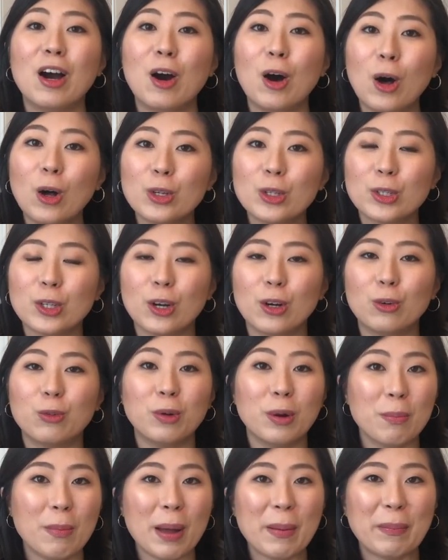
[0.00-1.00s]
Also,
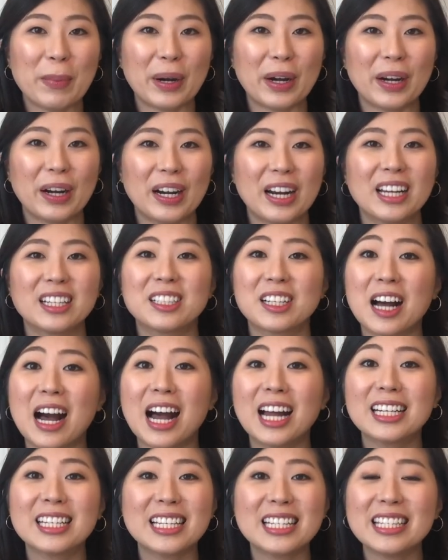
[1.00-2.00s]
remember,
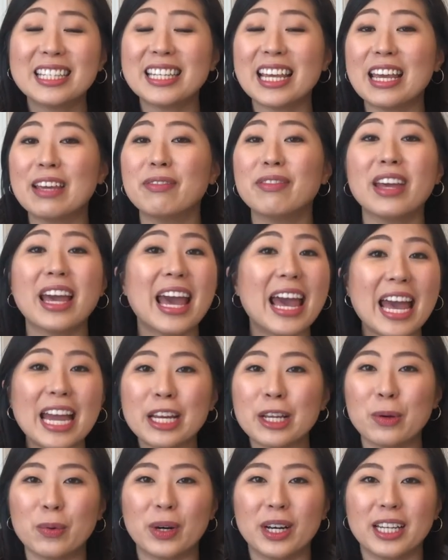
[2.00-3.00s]
God can save
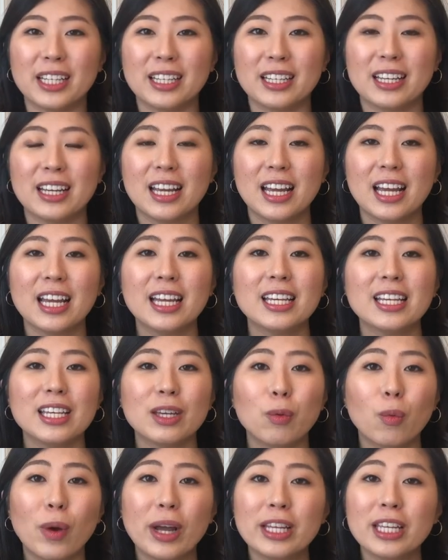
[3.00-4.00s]
anyone.
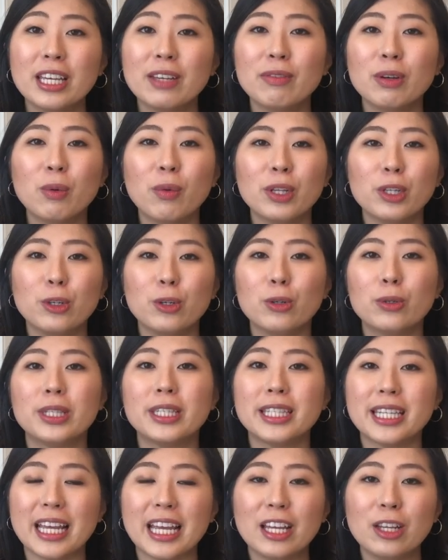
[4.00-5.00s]
Even when you
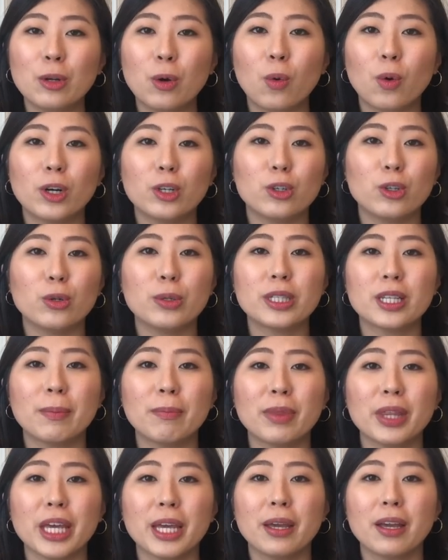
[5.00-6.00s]
sin or do
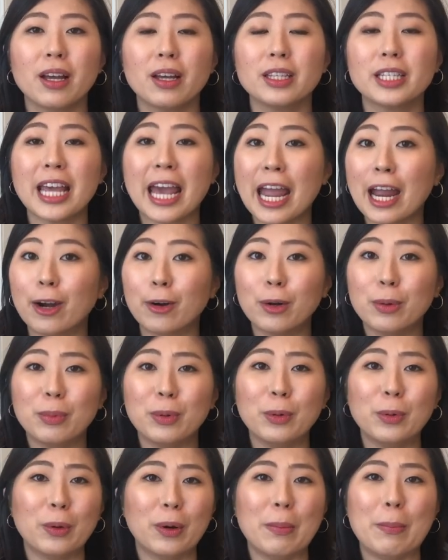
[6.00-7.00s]
something
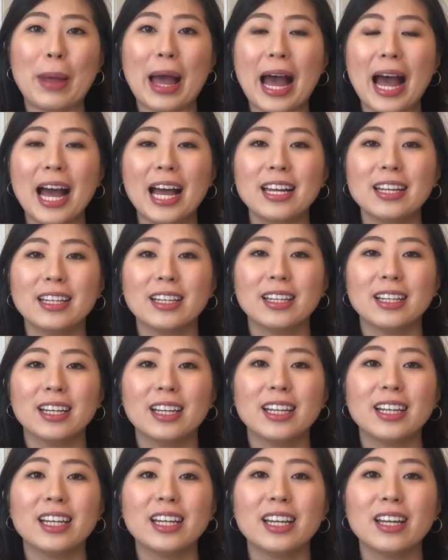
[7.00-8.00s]
terrible or bad,
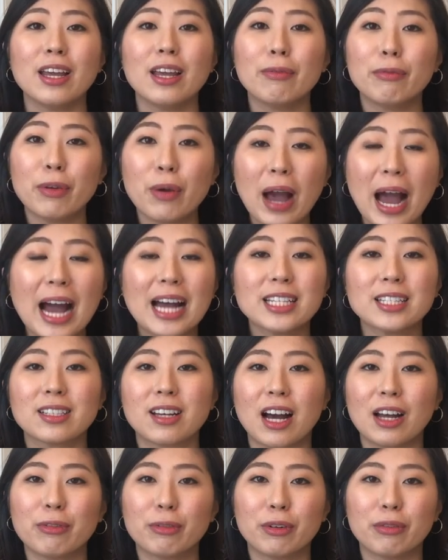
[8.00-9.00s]
if you ask
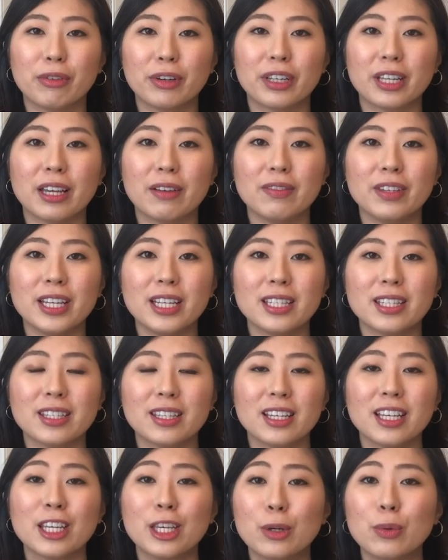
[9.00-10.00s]
God for forgiveness,
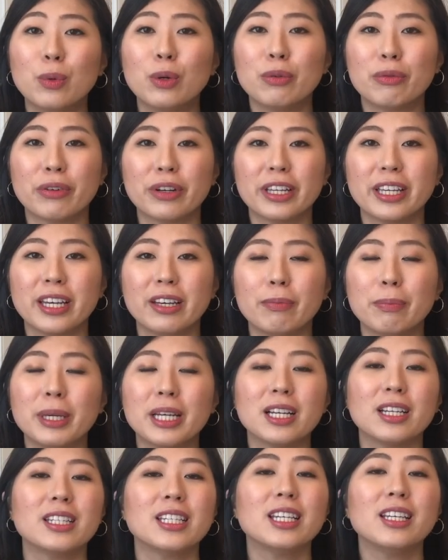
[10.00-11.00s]
He will forgive
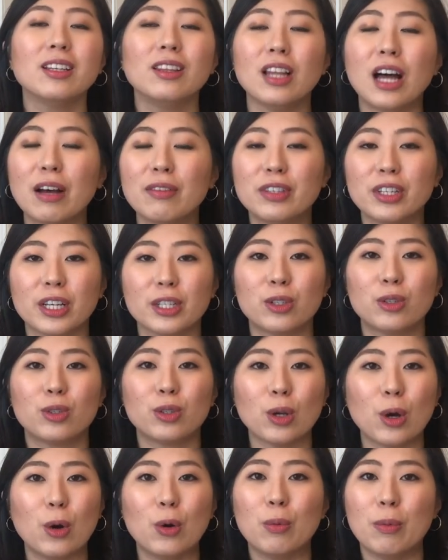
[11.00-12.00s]
because He loves us
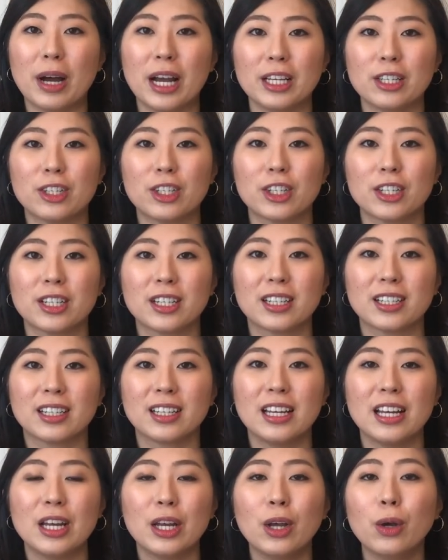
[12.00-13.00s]
so much.
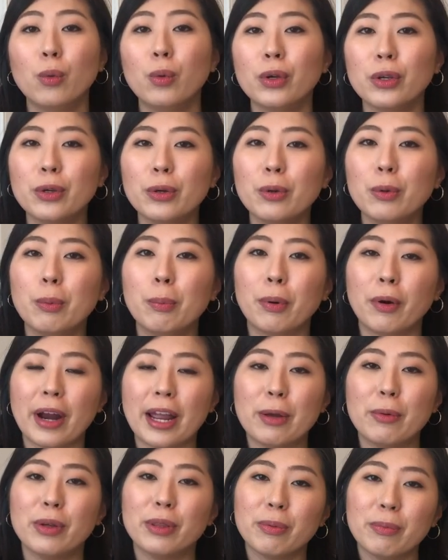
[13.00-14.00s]
Will you
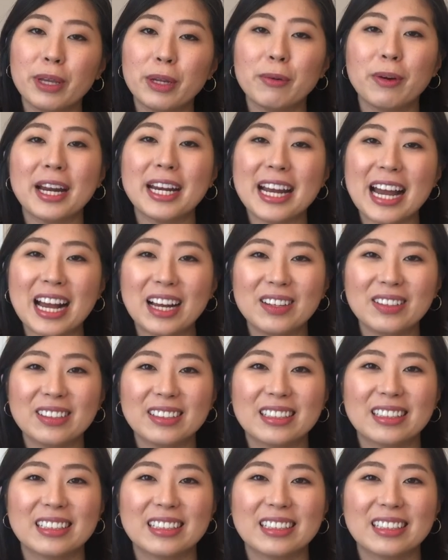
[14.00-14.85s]
pray with me right now?